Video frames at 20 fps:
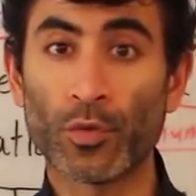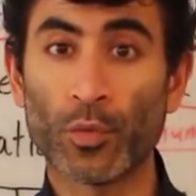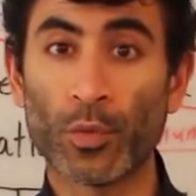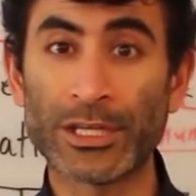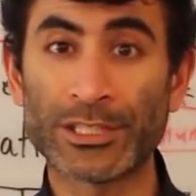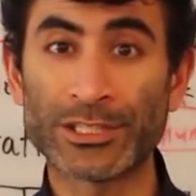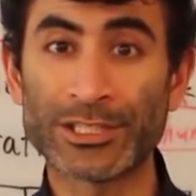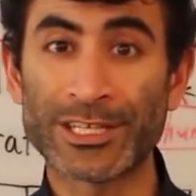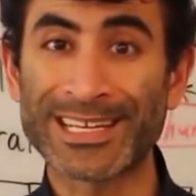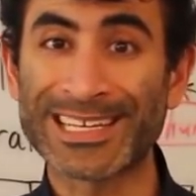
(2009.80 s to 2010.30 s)

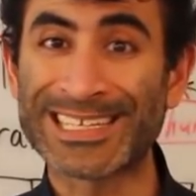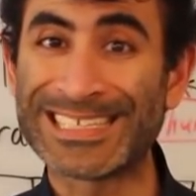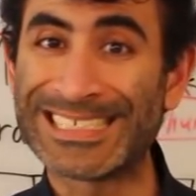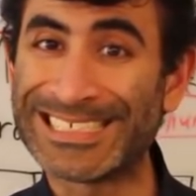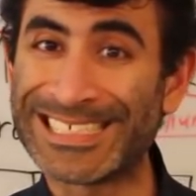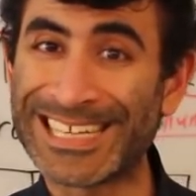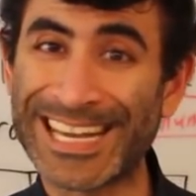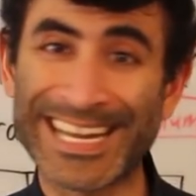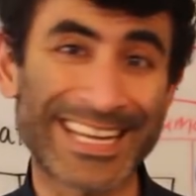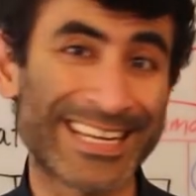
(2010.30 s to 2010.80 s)
which
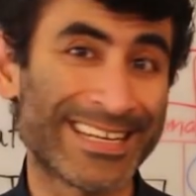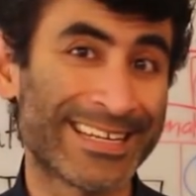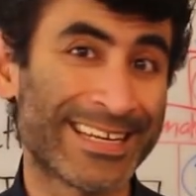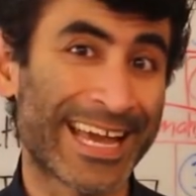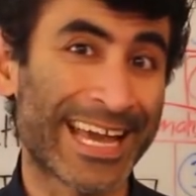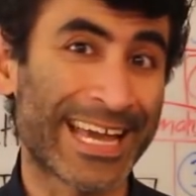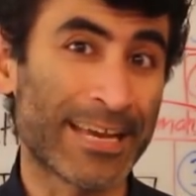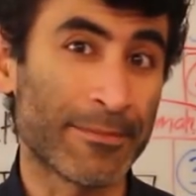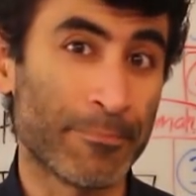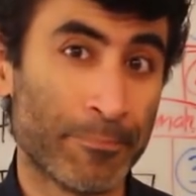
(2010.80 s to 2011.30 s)
contained
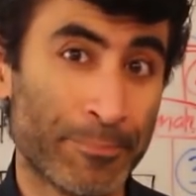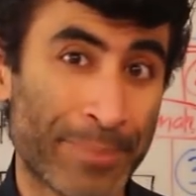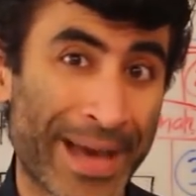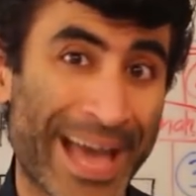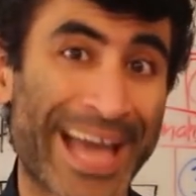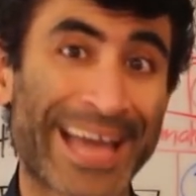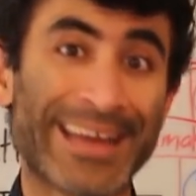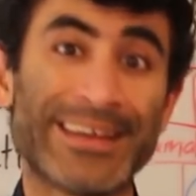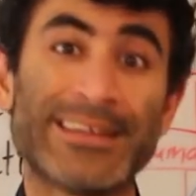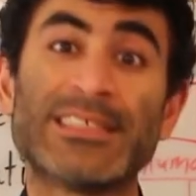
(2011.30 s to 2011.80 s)
a
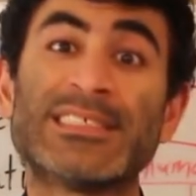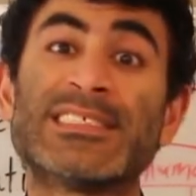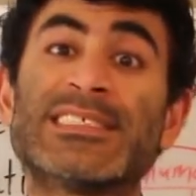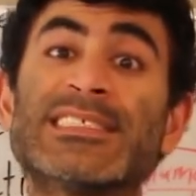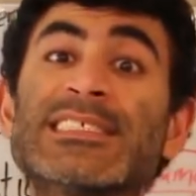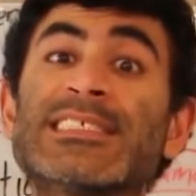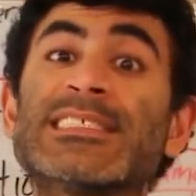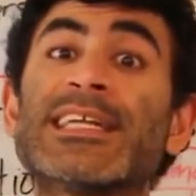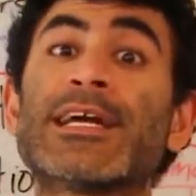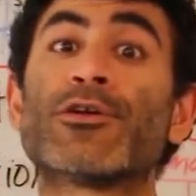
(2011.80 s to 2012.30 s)
banned
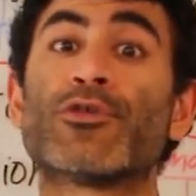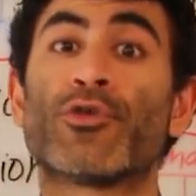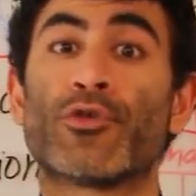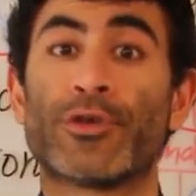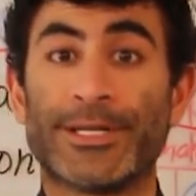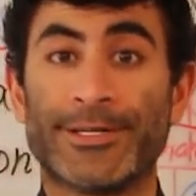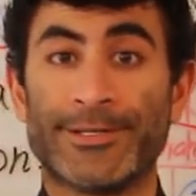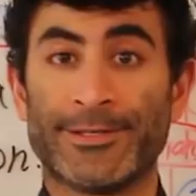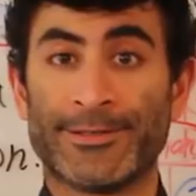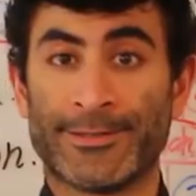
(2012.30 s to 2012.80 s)

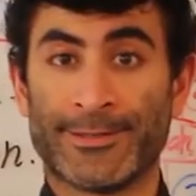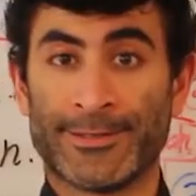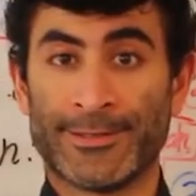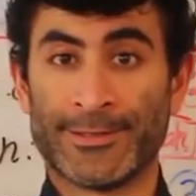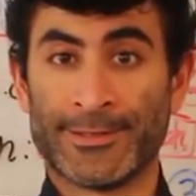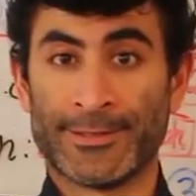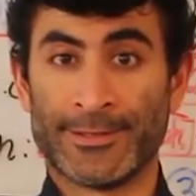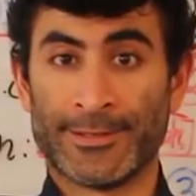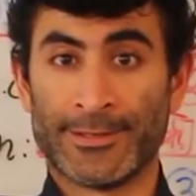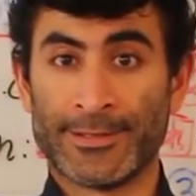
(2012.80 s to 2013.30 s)
steroid.
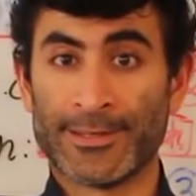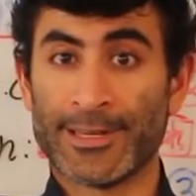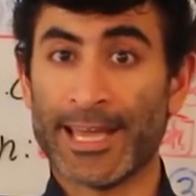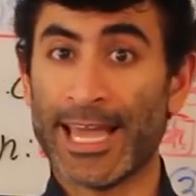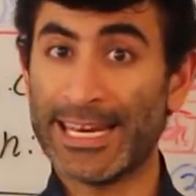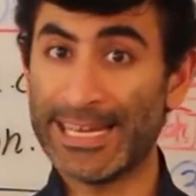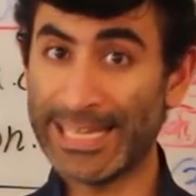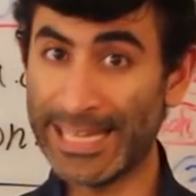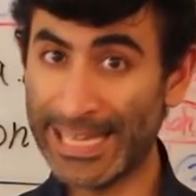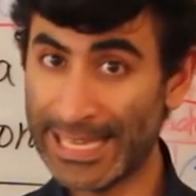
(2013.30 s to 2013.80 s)

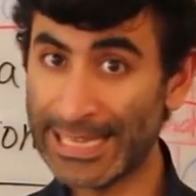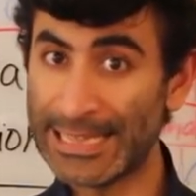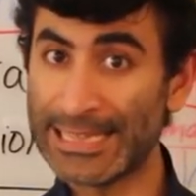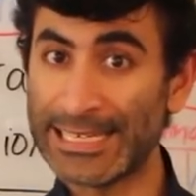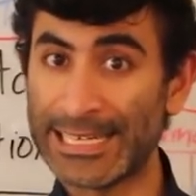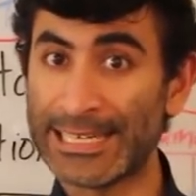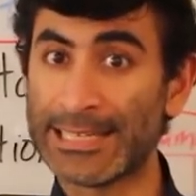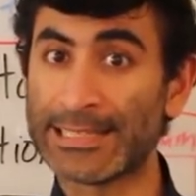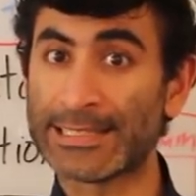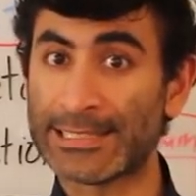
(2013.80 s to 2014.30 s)
An
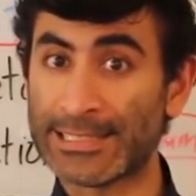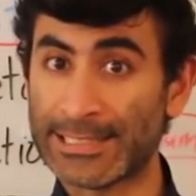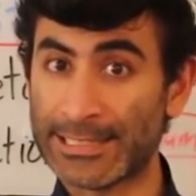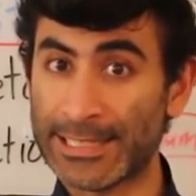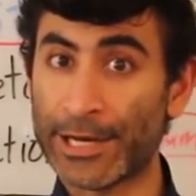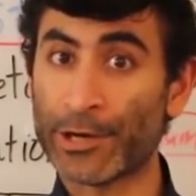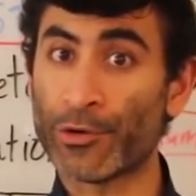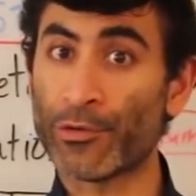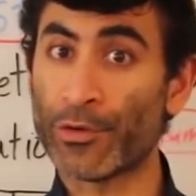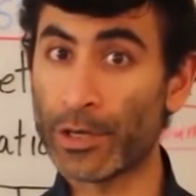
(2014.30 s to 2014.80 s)
illegal
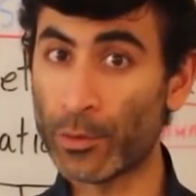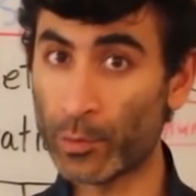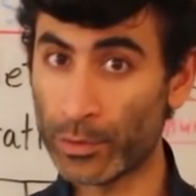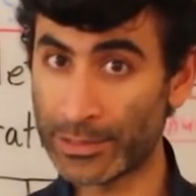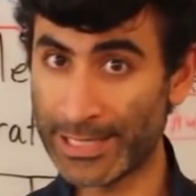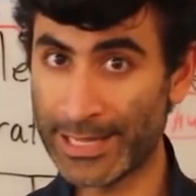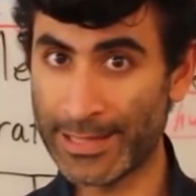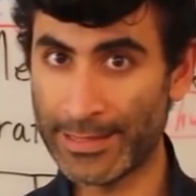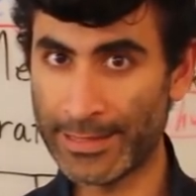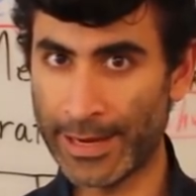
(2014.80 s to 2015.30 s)
steroid
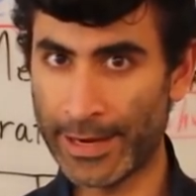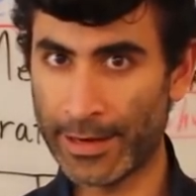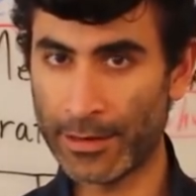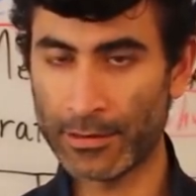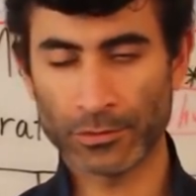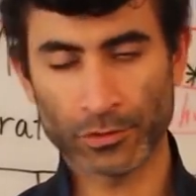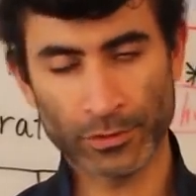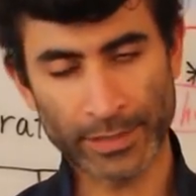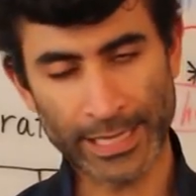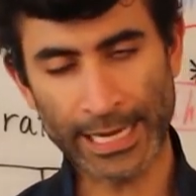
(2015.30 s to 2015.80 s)
was in
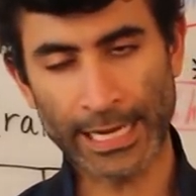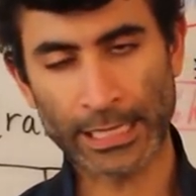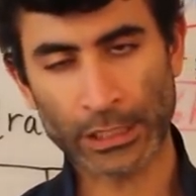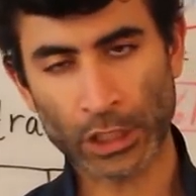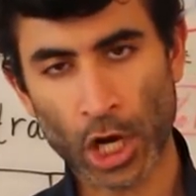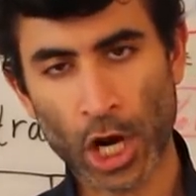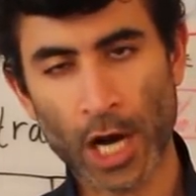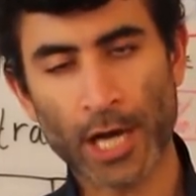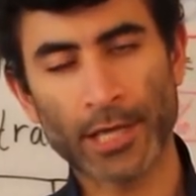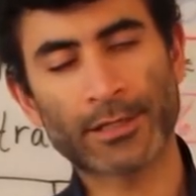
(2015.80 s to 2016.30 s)
there. So they
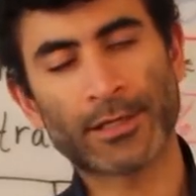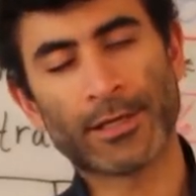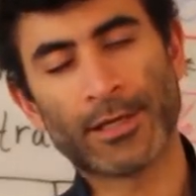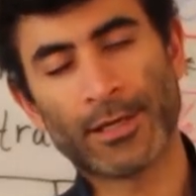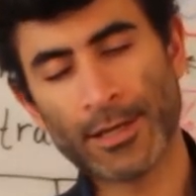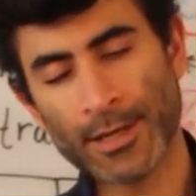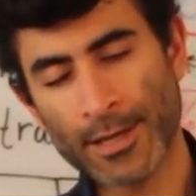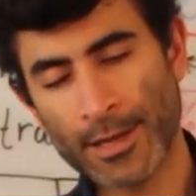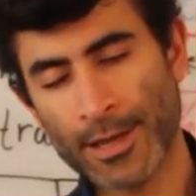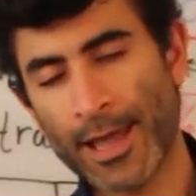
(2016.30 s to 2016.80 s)
got caught,
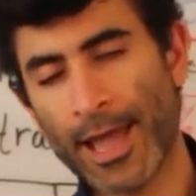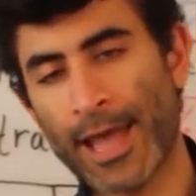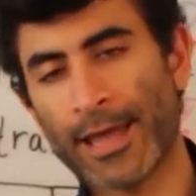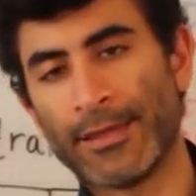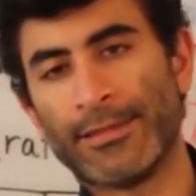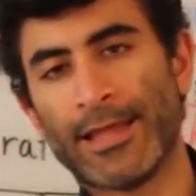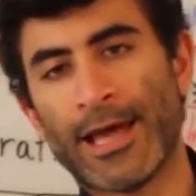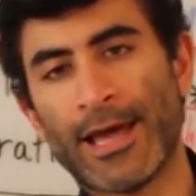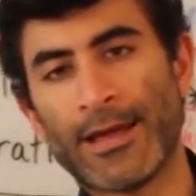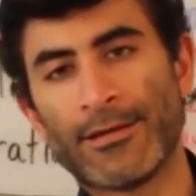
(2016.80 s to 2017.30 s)

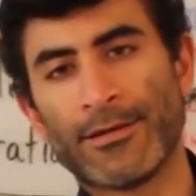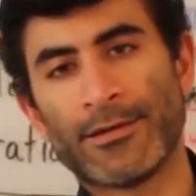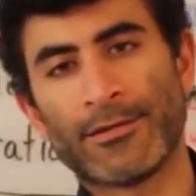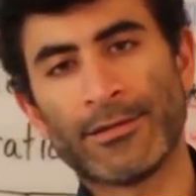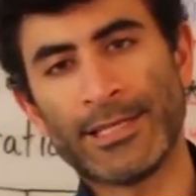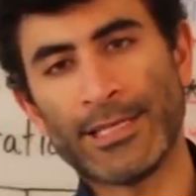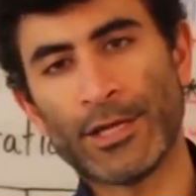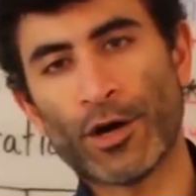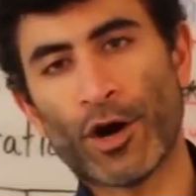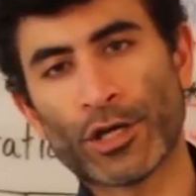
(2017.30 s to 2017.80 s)
and then
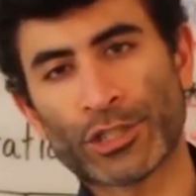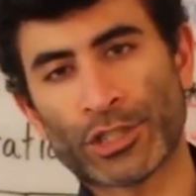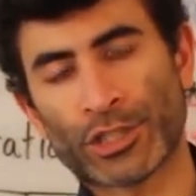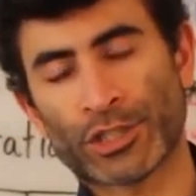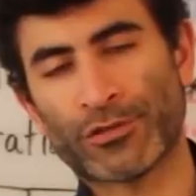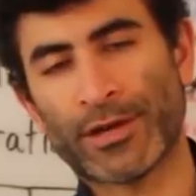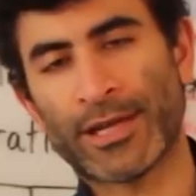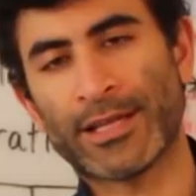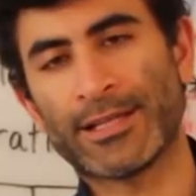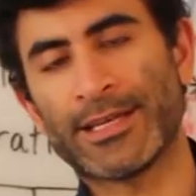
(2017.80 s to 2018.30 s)
the
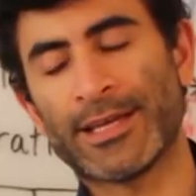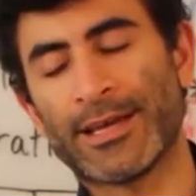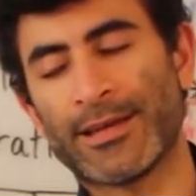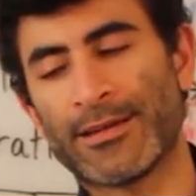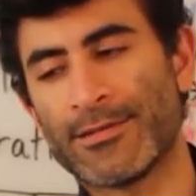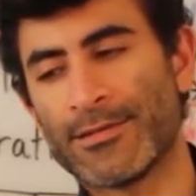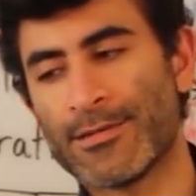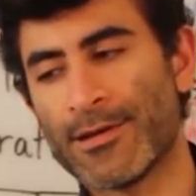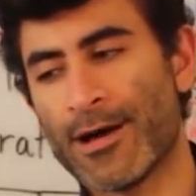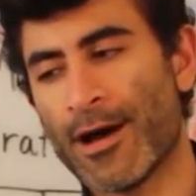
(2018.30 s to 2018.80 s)

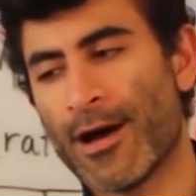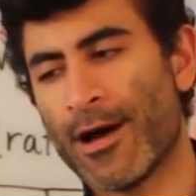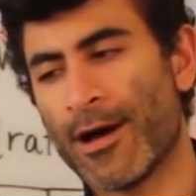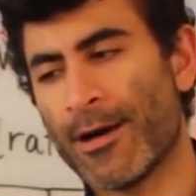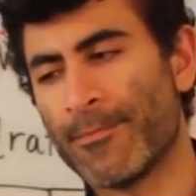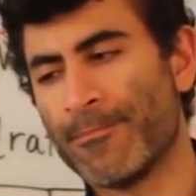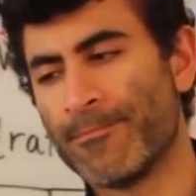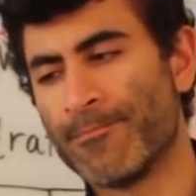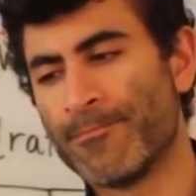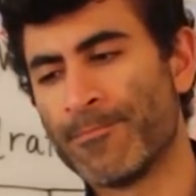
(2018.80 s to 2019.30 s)
Australian
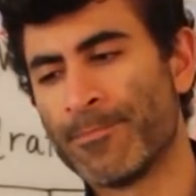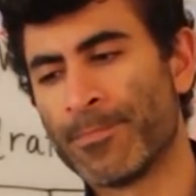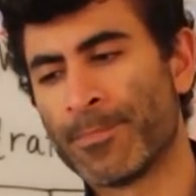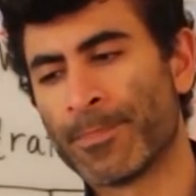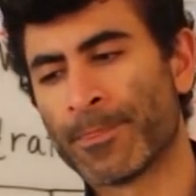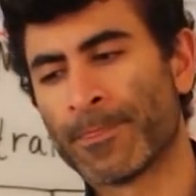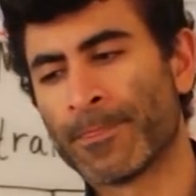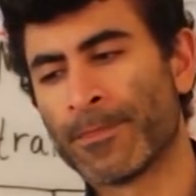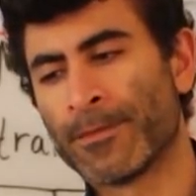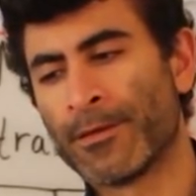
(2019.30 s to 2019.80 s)
um,
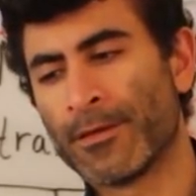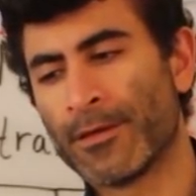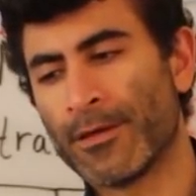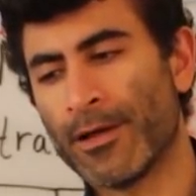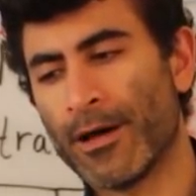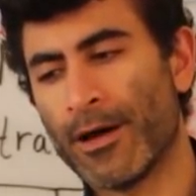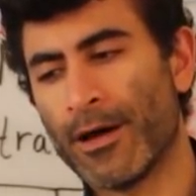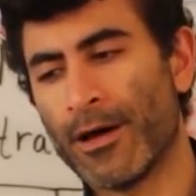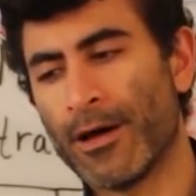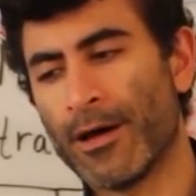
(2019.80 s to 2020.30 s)

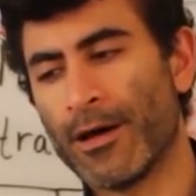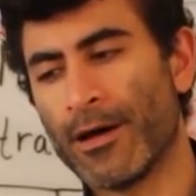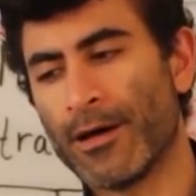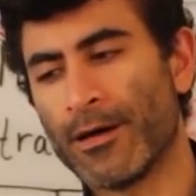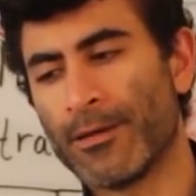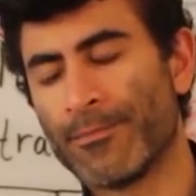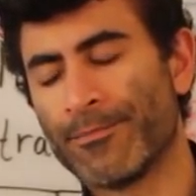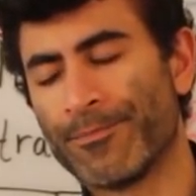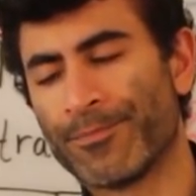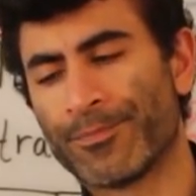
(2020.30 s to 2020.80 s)

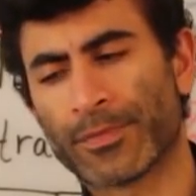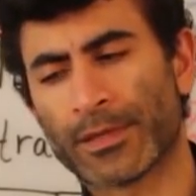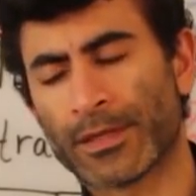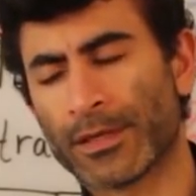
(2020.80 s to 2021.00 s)
um